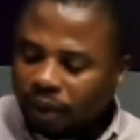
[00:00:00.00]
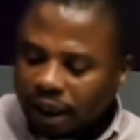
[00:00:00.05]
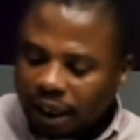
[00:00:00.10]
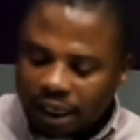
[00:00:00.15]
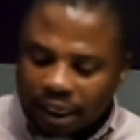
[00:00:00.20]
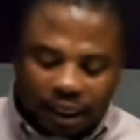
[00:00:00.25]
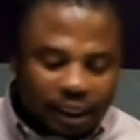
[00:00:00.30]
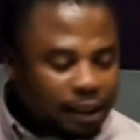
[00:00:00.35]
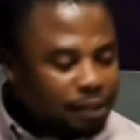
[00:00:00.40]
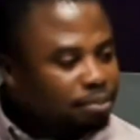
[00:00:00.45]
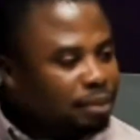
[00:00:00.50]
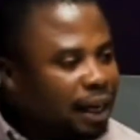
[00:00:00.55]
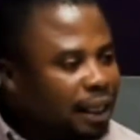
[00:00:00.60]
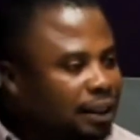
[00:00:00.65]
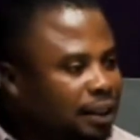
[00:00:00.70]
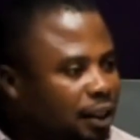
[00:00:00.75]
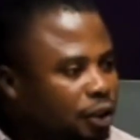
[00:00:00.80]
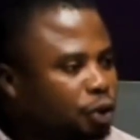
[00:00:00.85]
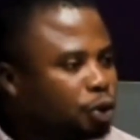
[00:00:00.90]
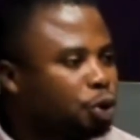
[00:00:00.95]
he's
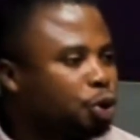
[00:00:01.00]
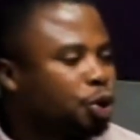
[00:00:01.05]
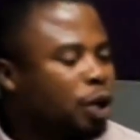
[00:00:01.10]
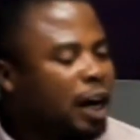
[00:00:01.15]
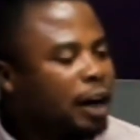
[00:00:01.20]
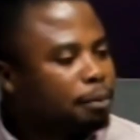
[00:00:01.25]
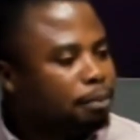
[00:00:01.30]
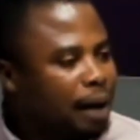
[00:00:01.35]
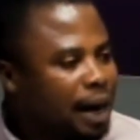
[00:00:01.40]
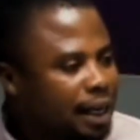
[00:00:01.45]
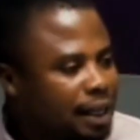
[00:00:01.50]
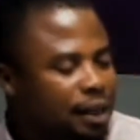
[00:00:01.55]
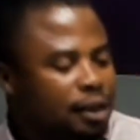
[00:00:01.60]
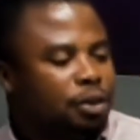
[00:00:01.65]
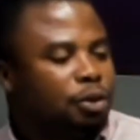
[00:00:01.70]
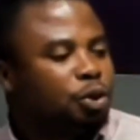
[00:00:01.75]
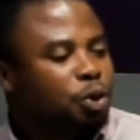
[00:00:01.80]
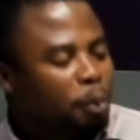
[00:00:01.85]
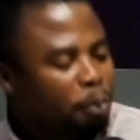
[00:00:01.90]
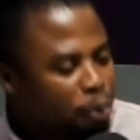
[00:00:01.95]
minded to track back
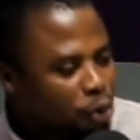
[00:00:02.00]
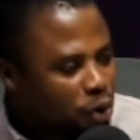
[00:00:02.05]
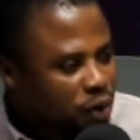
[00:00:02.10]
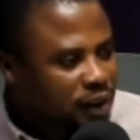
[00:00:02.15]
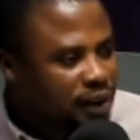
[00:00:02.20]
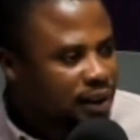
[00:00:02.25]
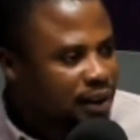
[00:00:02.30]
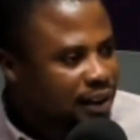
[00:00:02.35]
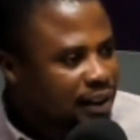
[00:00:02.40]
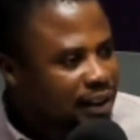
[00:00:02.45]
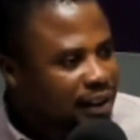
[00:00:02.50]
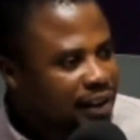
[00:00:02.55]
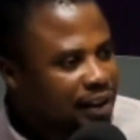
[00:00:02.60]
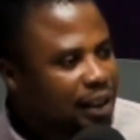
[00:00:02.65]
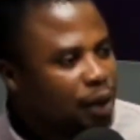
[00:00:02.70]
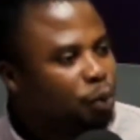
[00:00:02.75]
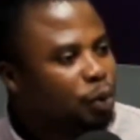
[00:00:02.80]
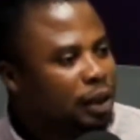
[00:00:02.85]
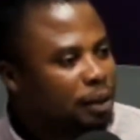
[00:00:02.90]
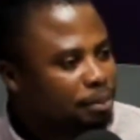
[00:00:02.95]
and support
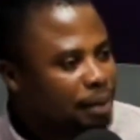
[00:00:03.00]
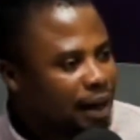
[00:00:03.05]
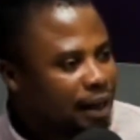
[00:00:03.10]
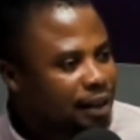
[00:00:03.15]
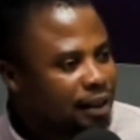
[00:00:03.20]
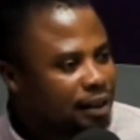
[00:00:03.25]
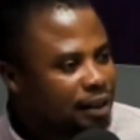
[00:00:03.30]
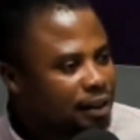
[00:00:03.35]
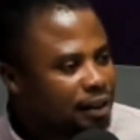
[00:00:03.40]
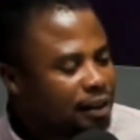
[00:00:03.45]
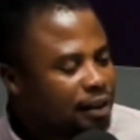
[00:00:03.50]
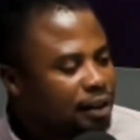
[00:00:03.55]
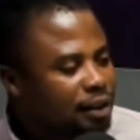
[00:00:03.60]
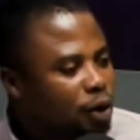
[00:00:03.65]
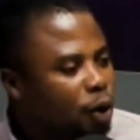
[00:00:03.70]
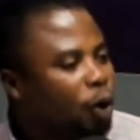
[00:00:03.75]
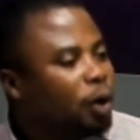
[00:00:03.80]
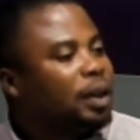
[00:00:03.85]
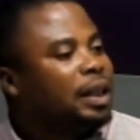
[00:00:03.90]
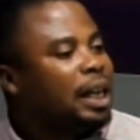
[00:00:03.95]
the wing back
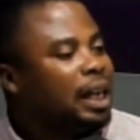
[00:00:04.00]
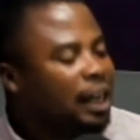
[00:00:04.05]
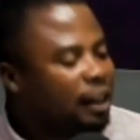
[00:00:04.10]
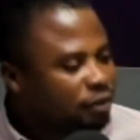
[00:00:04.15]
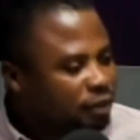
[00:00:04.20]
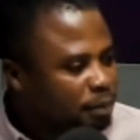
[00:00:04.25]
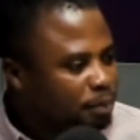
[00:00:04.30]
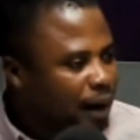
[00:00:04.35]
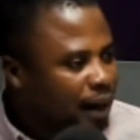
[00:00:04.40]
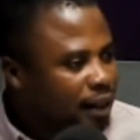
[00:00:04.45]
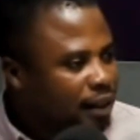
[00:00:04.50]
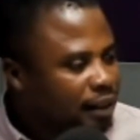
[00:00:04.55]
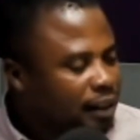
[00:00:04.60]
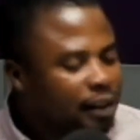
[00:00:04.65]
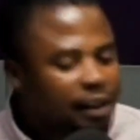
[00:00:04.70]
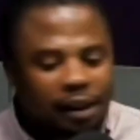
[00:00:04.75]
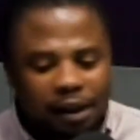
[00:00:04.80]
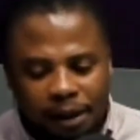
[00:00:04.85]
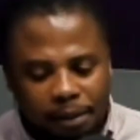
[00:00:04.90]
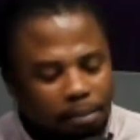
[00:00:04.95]
or the left back.
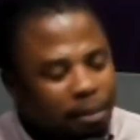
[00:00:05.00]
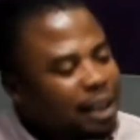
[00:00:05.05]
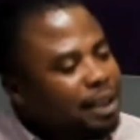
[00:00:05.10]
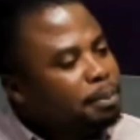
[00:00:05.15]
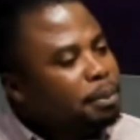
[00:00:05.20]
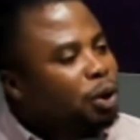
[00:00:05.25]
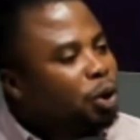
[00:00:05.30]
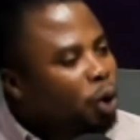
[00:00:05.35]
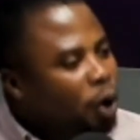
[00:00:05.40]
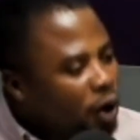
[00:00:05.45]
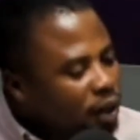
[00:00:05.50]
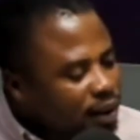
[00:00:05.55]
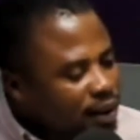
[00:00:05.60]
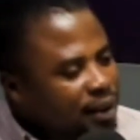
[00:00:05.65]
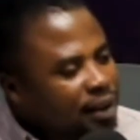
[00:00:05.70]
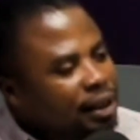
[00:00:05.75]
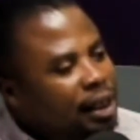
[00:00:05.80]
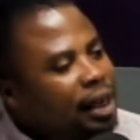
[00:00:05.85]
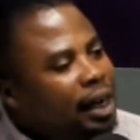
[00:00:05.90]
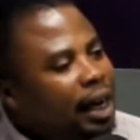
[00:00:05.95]
But
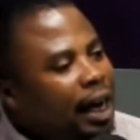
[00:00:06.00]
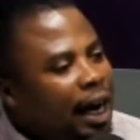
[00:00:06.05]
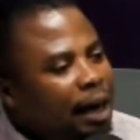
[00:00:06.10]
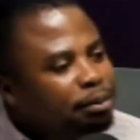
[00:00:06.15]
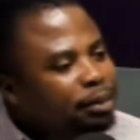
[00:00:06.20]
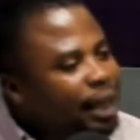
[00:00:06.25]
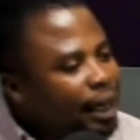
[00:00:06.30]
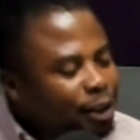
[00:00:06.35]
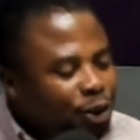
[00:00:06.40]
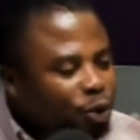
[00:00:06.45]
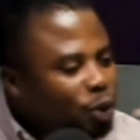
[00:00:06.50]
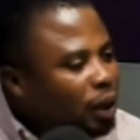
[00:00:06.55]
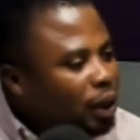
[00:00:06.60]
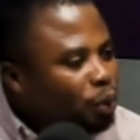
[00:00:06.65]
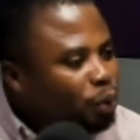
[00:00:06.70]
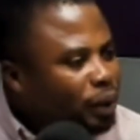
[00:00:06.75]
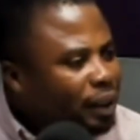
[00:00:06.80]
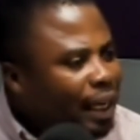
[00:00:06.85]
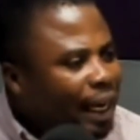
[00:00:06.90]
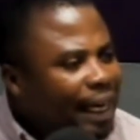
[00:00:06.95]
because Hamza is not
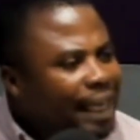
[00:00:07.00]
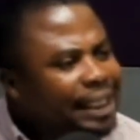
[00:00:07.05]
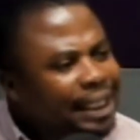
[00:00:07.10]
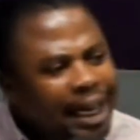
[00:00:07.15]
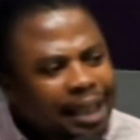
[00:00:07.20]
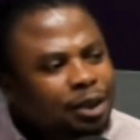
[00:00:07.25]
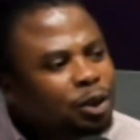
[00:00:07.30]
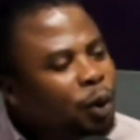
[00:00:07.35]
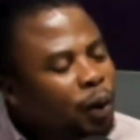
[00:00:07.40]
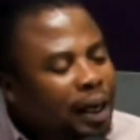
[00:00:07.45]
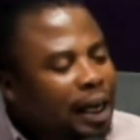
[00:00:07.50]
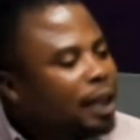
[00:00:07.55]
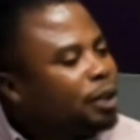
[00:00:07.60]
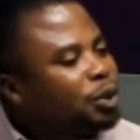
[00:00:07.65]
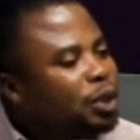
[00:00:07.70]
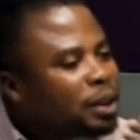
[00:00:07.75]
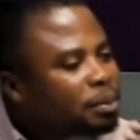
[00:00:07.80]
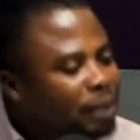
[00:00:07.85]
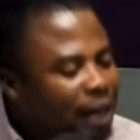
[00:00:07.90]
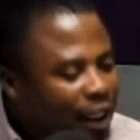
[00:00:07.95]
a winger, it doesn't occur
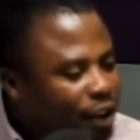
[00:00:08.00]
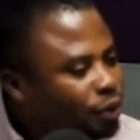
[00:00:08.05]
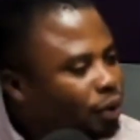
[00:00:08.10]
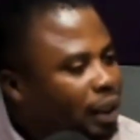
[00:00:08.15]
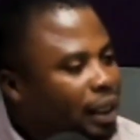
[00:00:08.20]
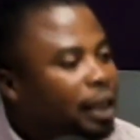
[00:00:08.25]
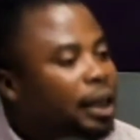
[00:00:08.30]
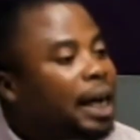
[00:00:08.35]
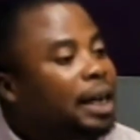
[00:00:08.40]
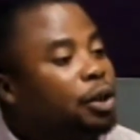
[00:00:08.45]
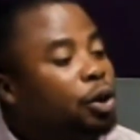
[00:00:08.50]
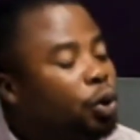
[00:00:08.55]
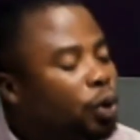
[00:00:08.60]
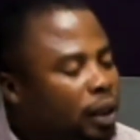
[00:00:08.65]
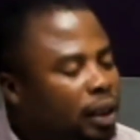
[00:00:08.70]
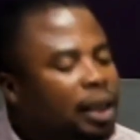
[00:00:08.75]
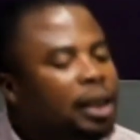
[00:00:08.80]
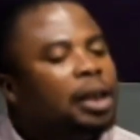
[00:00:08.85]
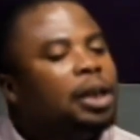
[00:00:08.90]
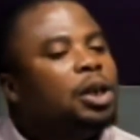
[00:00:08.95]
to him naturally. And
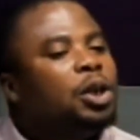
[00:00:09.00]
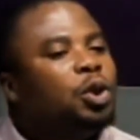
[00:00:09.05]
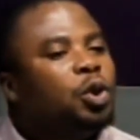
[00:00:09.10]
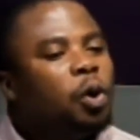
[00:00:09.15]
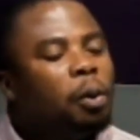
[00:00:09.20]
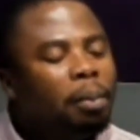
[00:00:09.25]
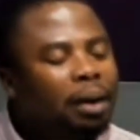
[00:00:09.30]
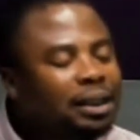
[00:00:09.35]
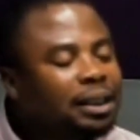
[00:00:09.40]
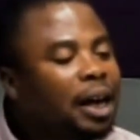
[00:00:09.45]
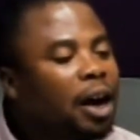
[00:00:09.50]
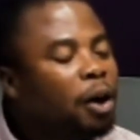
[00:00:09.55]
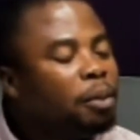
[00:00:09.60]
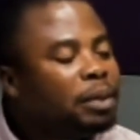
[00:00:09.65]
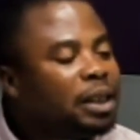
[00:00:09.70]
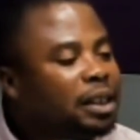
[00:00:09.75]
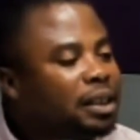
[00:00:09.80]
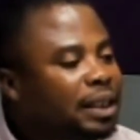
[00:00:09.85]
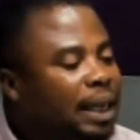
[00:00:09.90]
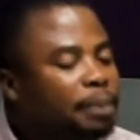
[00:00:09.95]
look, no matter how
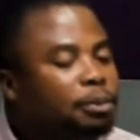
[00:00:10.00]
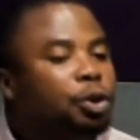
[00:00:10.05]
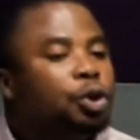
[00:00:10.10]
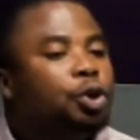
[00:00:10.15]
many times